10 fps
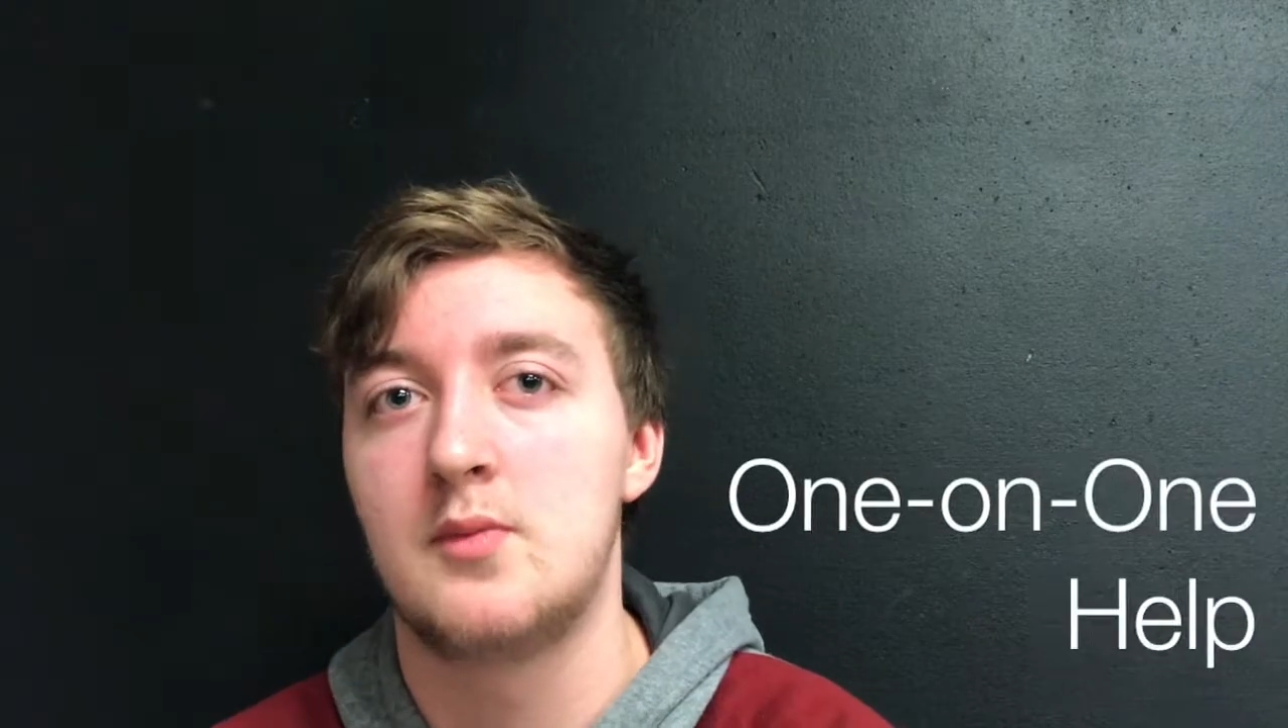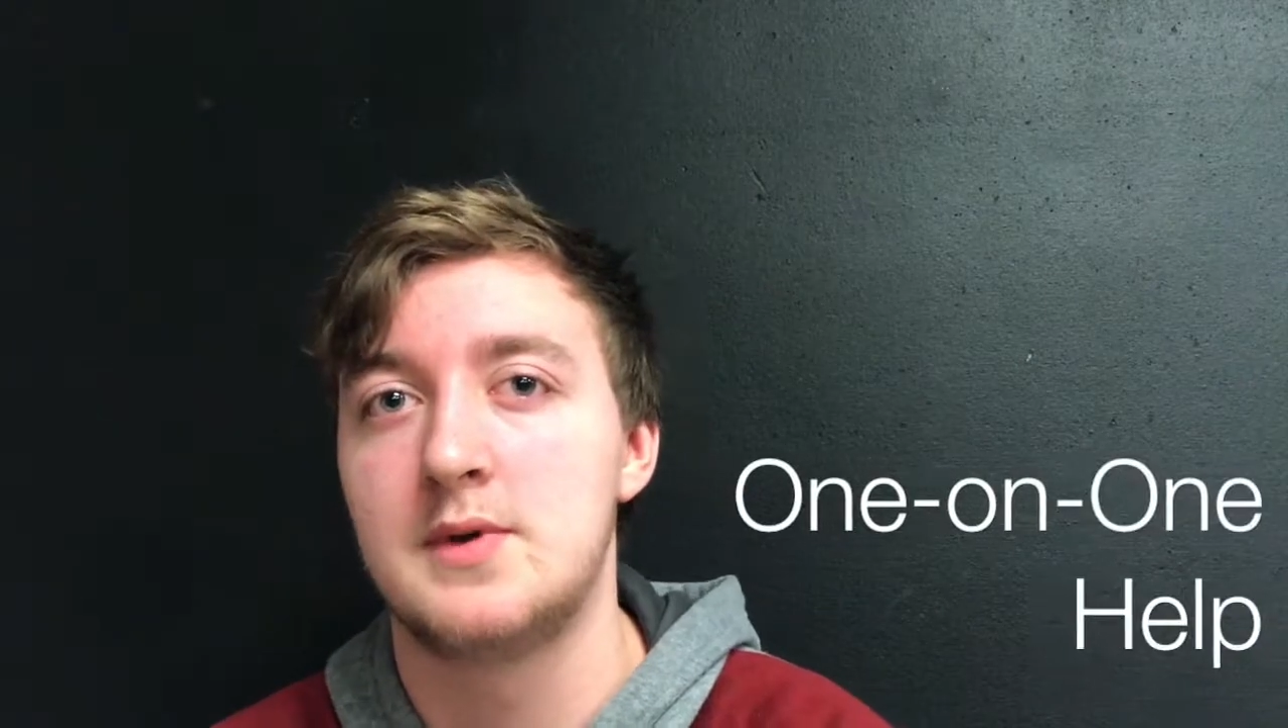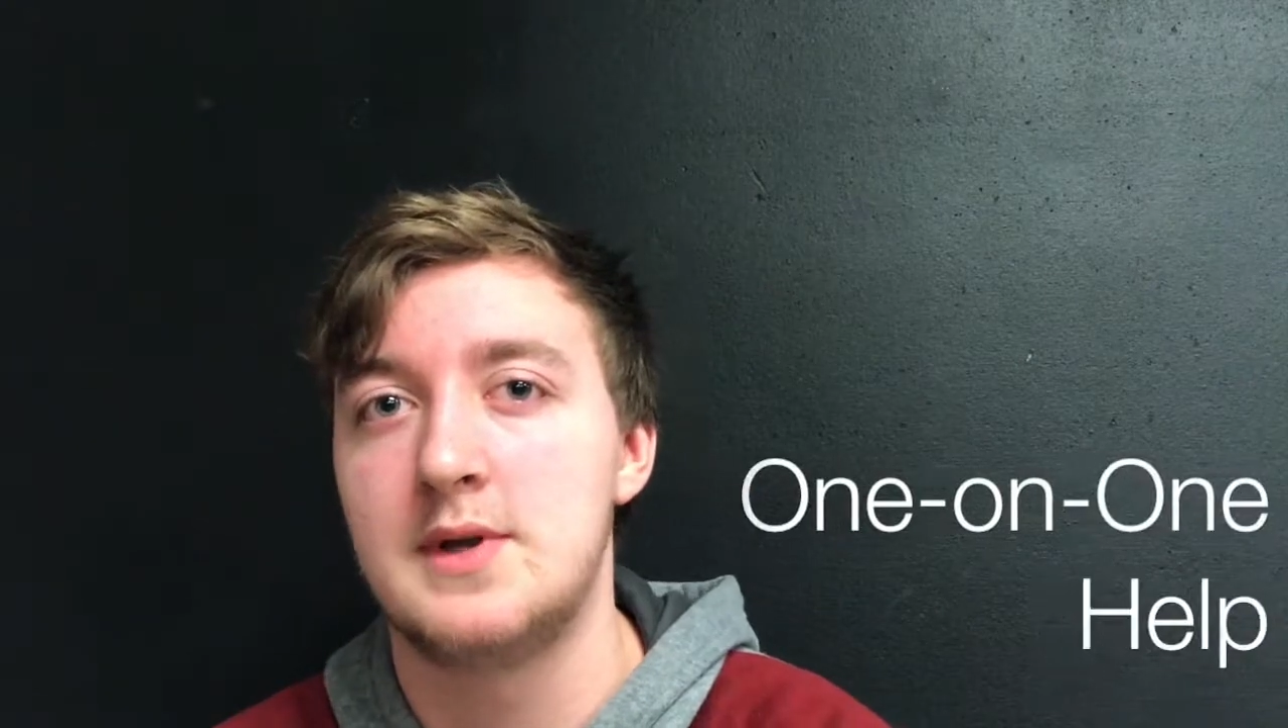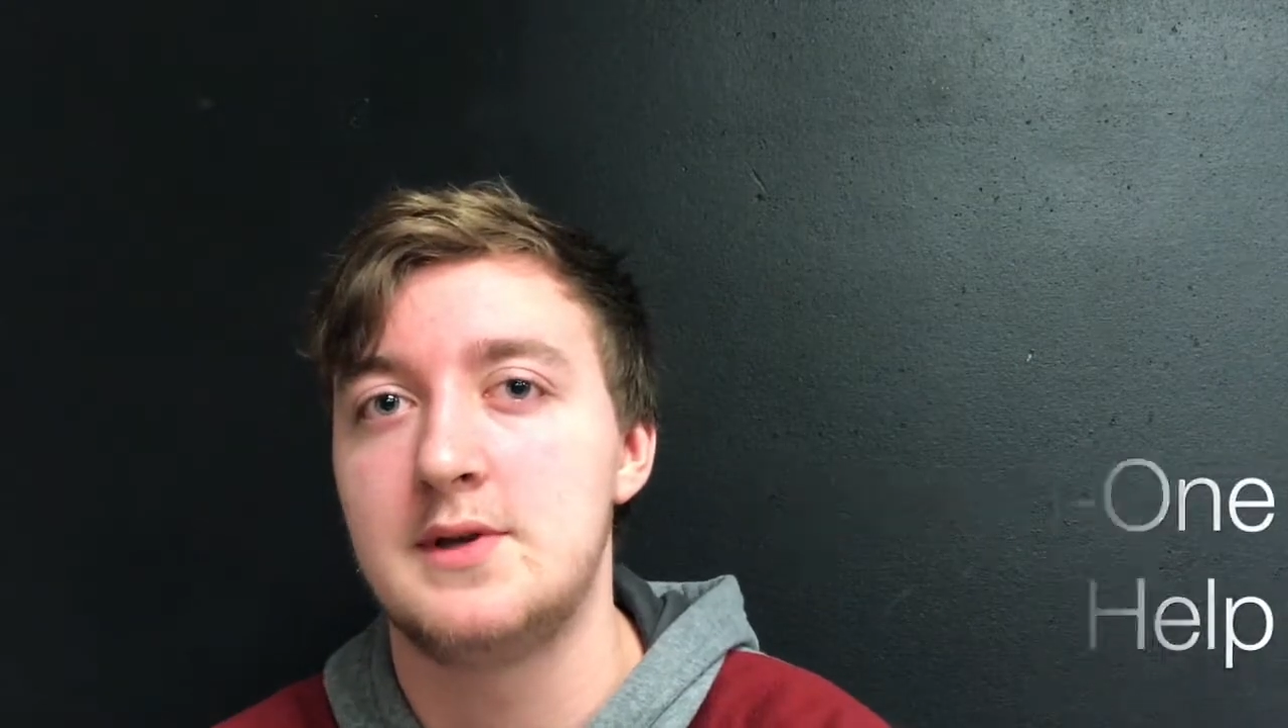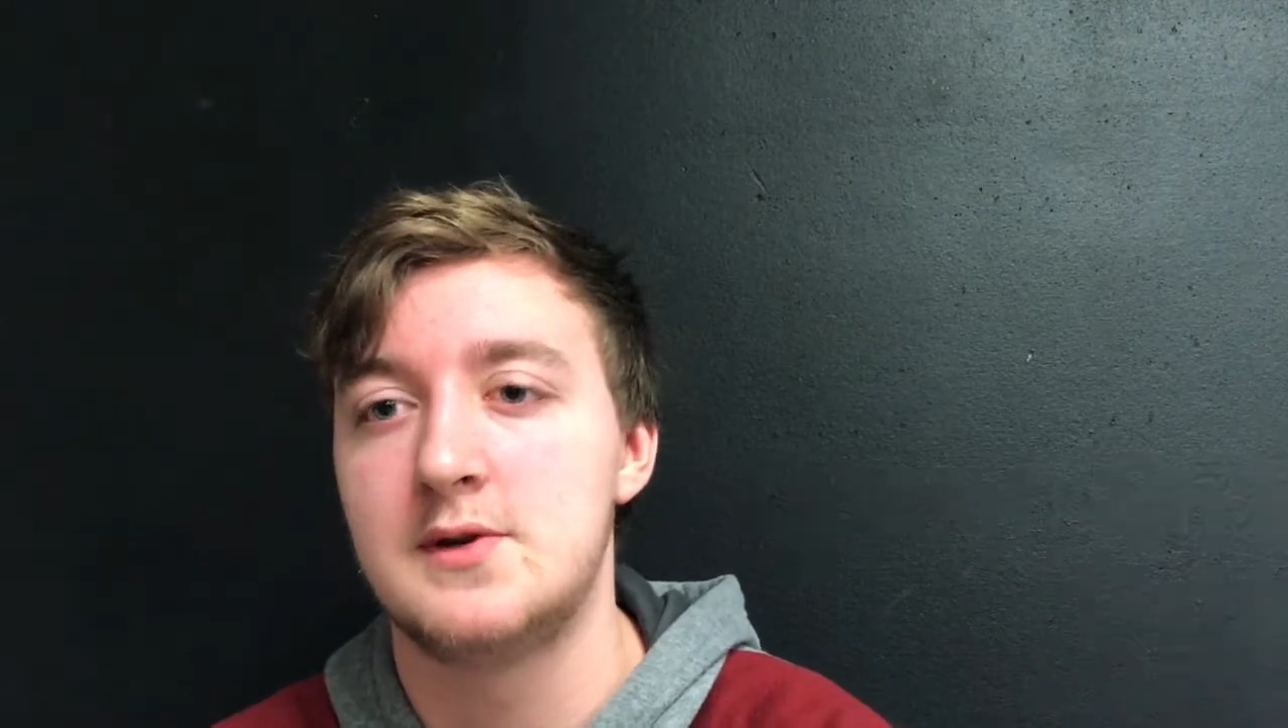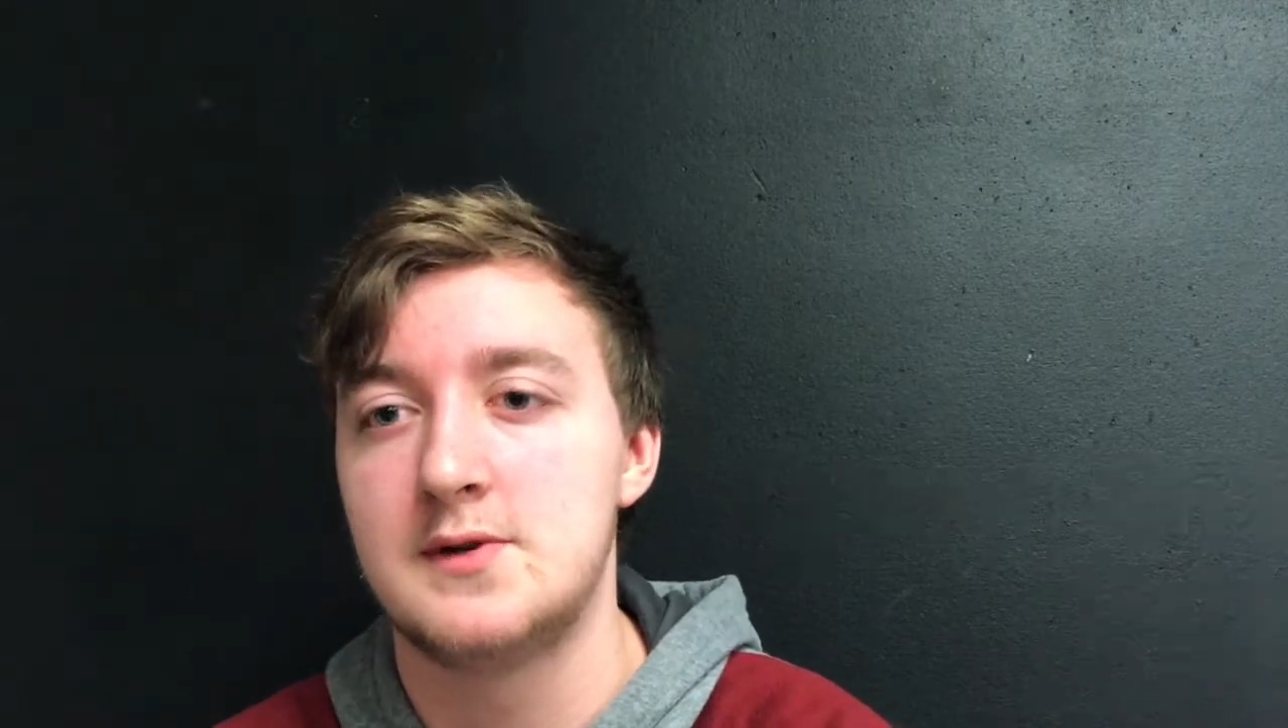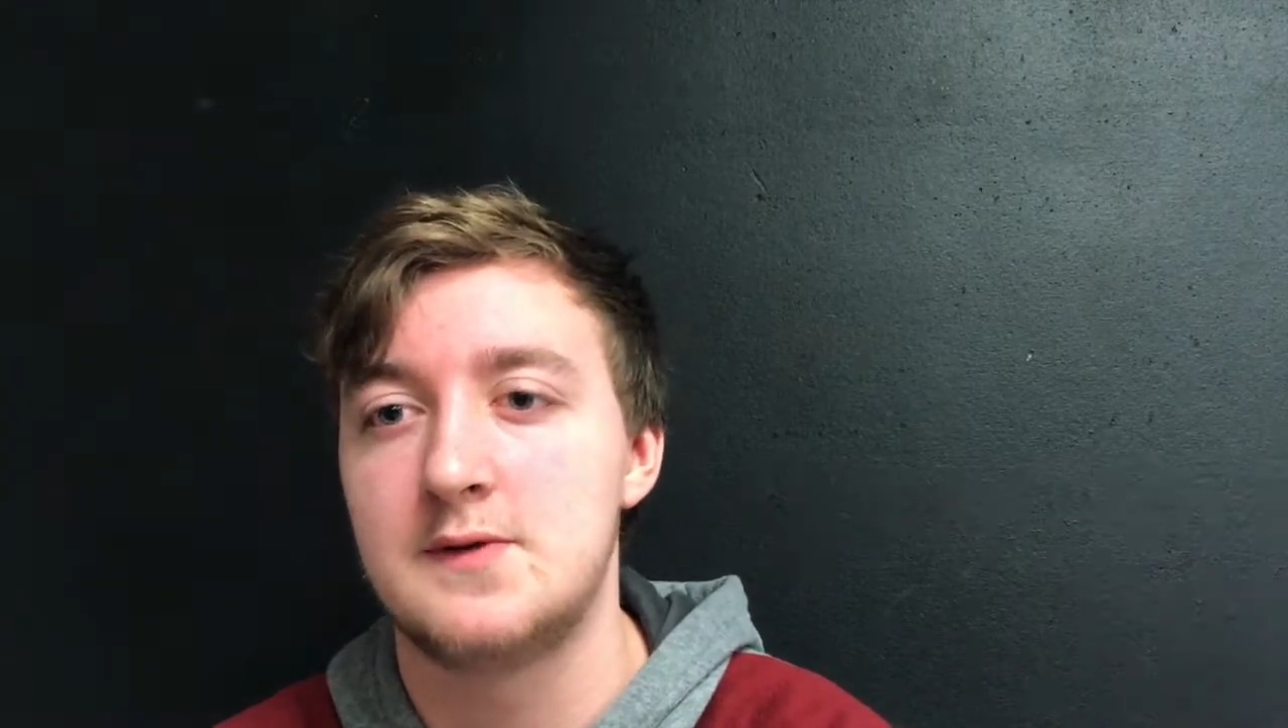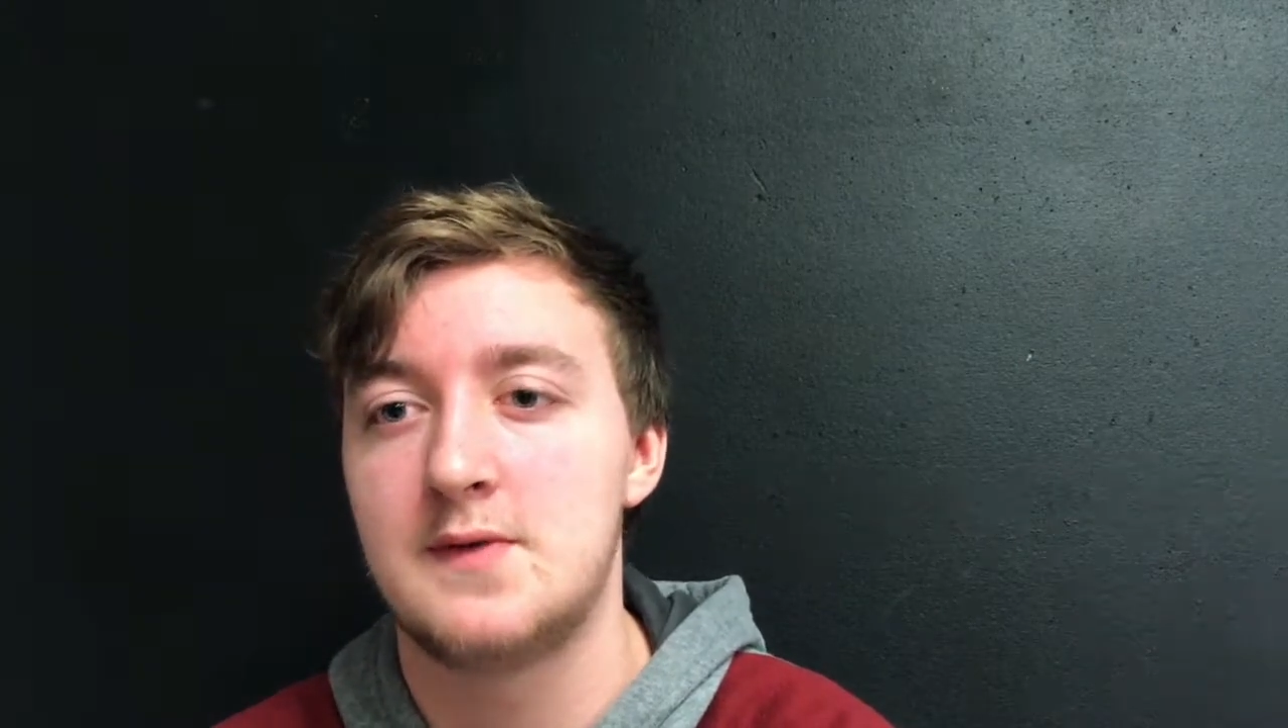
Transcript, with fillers: with teachers if